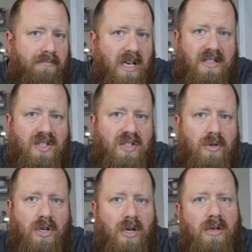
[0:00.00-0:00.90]
It's still
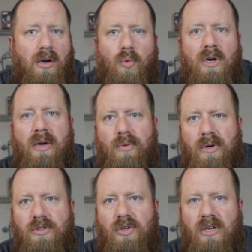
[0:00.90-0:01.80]
good. Would I want
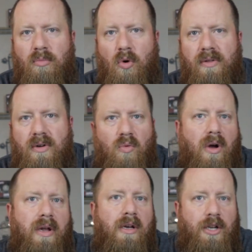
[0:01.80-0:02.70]
to drink more than
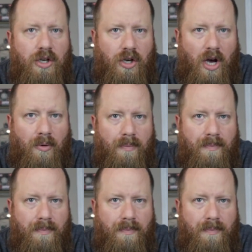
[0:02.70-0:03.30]
one? No.